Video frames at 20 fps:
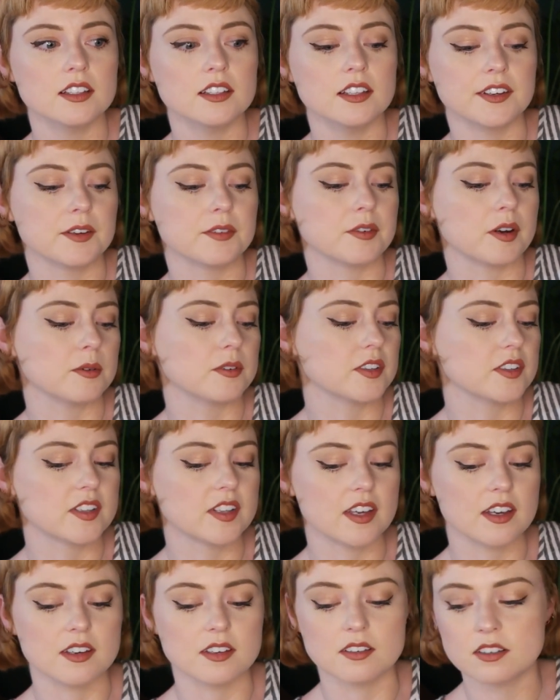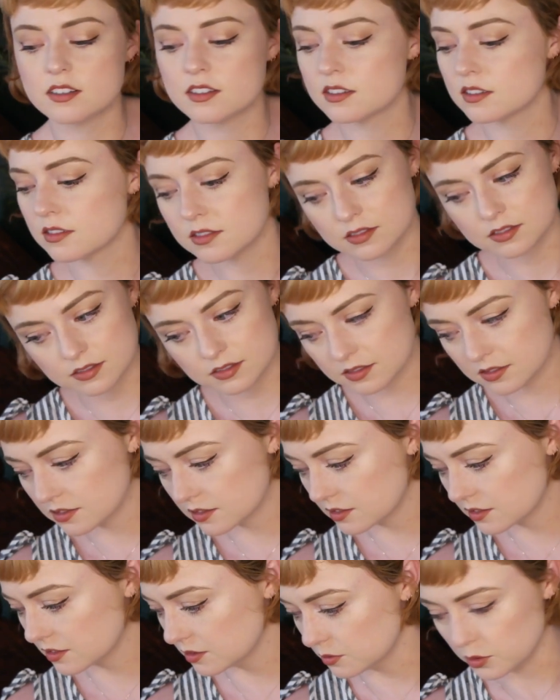like if I were to say,
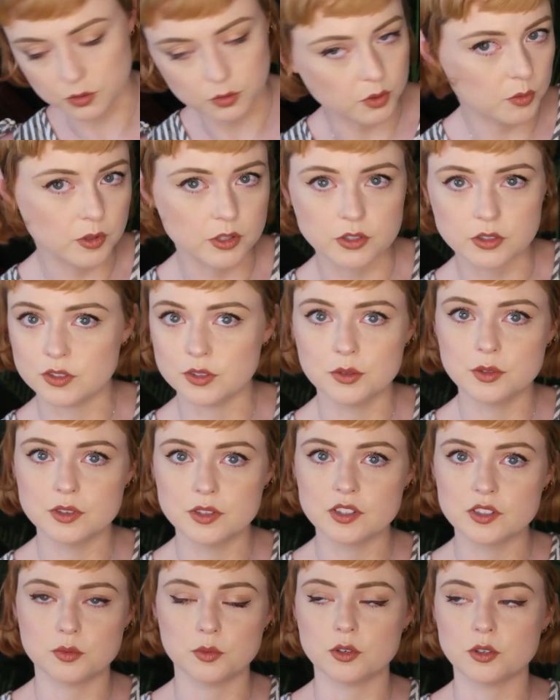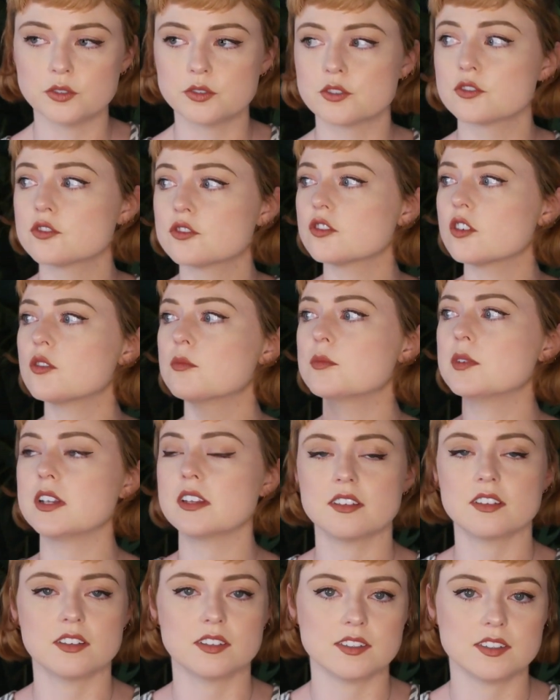what do I want to do in this world? There's so
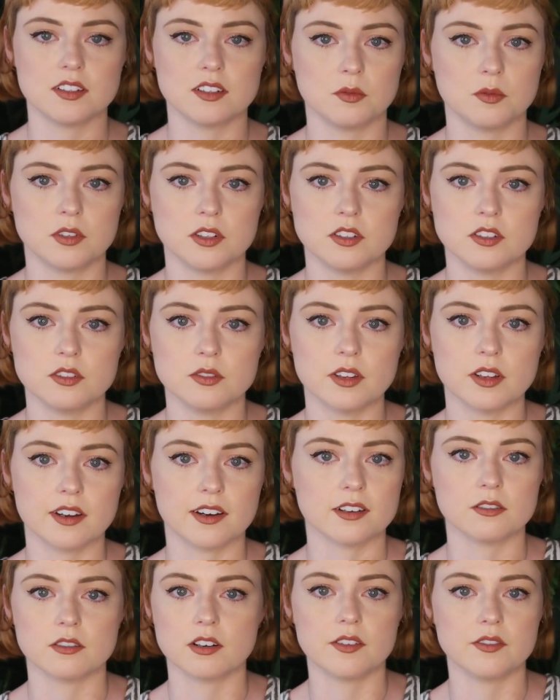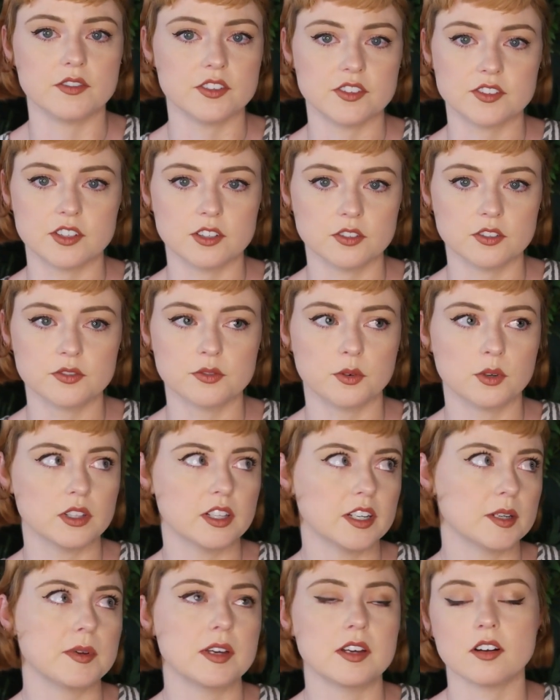many things that I want to do that I don't have the skills for,
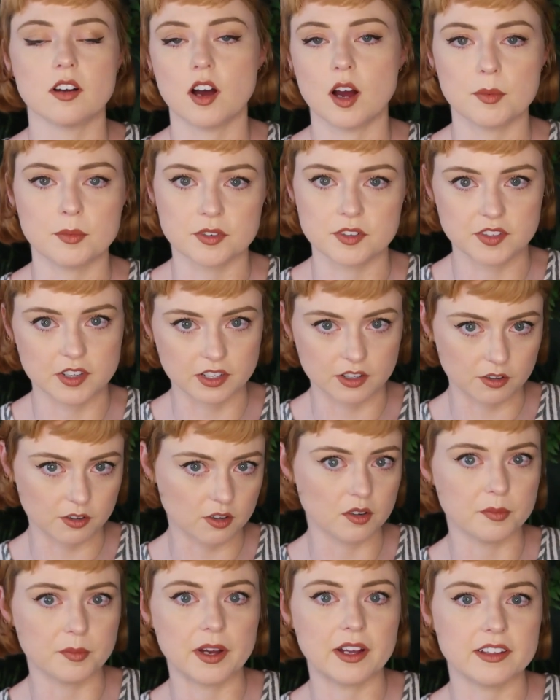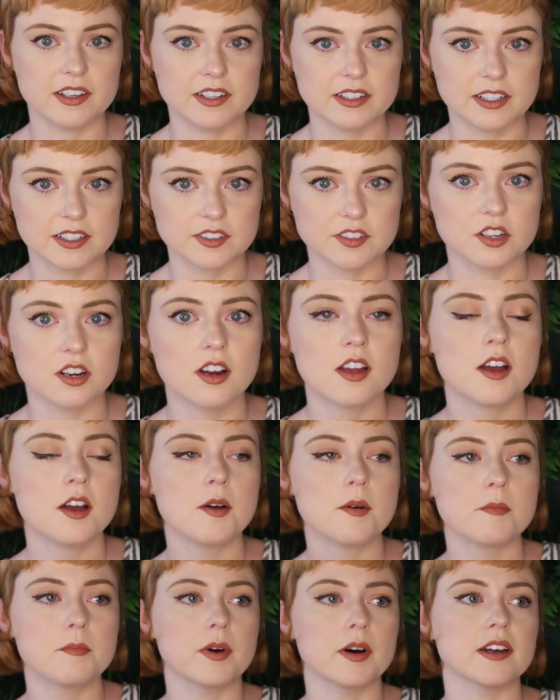like be an opera singer or a ballet dancer.
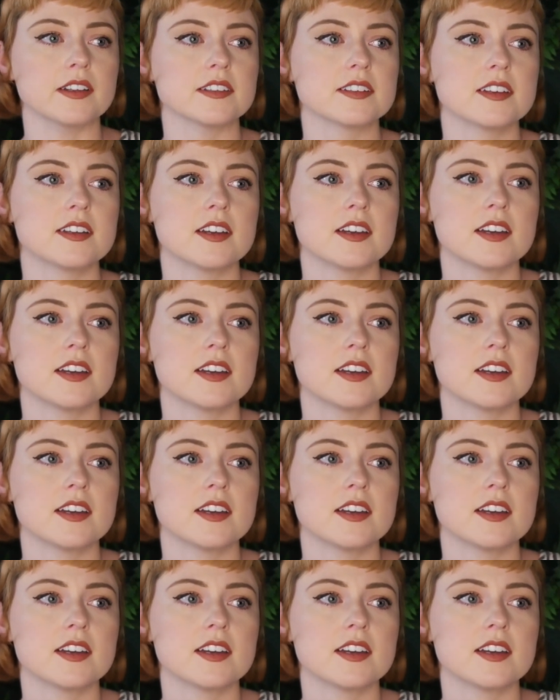But